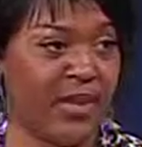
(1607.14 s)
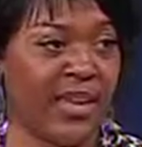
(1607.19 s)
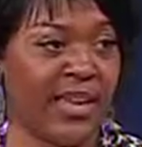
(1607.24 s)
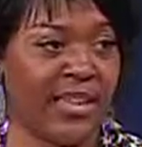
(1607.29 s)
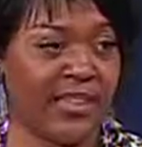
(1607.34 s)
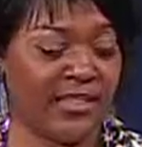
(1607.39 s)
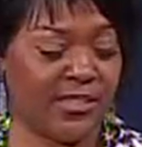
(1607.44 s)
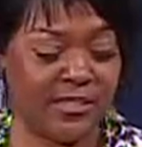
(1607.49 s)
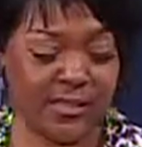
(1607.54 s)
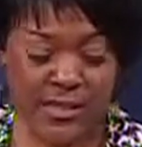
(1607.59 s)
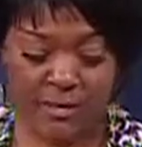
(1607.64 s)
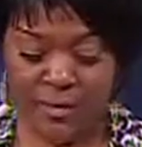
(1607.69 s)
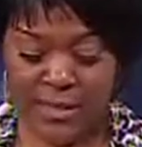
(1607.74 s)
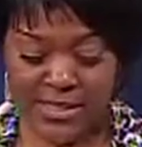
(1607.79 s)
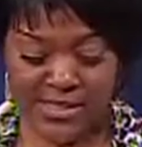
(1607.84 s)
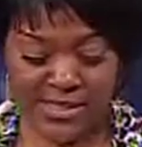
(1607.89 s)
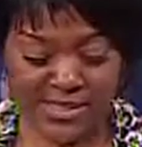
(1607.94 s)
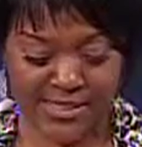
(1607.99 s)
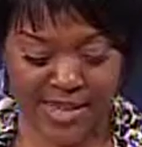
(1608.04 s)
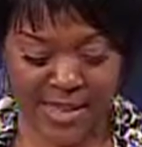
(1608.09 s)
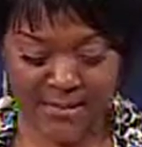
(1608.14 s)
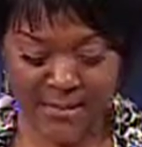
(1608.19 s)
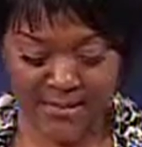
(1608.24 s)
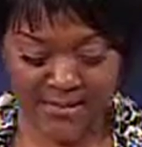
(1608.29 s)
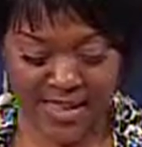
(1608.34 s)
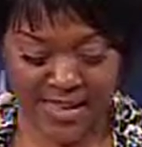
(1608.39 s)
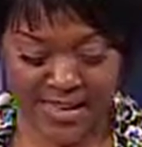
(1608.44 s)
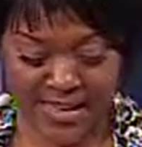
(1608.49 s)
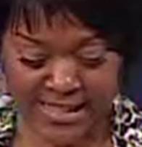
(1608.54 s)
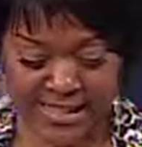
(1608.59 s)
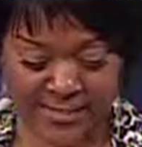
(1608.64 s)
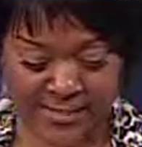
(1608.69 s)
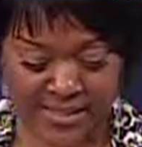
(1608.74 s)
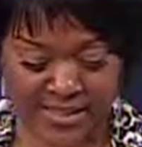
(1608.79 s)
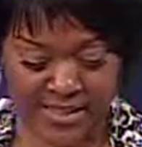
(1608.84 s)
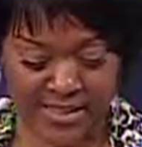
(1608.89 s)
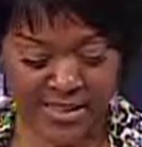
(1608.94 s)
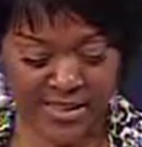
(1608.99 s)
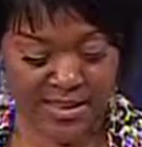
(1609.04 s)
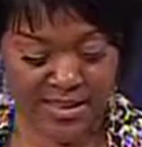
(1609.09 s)
Okay, so what is the name of that? I keep
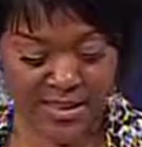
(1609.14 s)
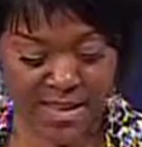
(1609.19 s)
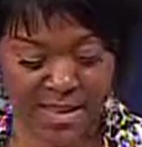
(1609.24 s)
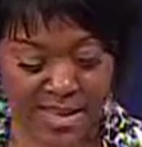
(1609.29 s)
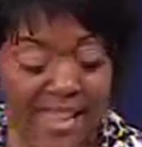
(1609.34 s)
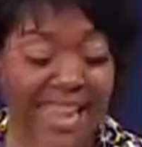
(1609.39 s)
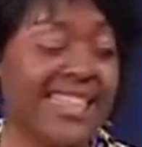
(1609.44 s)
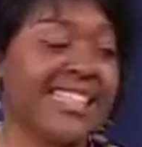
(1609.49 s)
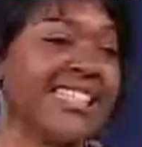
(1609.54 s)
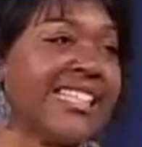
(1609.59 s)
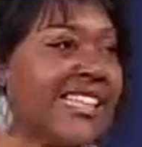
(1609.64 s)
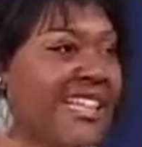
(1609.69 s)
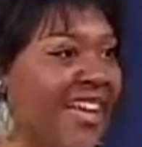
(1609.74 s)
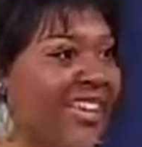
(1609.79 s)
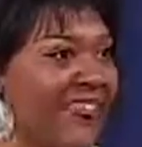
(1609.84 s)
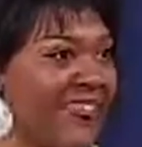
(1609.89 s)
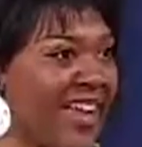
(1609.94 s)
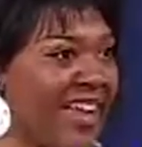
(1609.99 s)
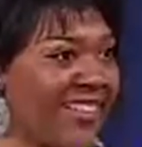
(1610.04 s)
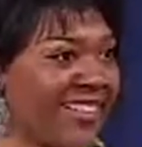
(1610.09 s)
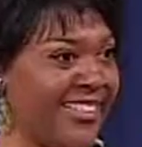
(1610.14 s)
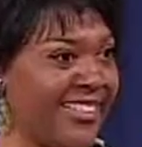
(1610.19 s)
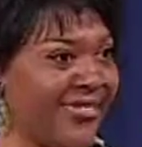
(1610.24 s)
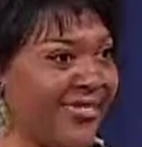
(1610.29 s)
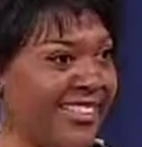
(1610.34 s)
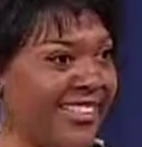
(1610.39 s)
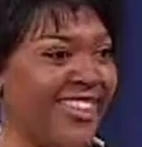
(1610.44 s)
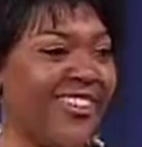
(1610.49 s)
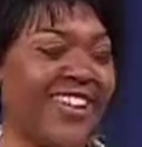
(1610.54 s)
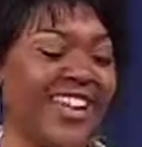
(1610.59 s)
saying, Anti-Gun Violence Week.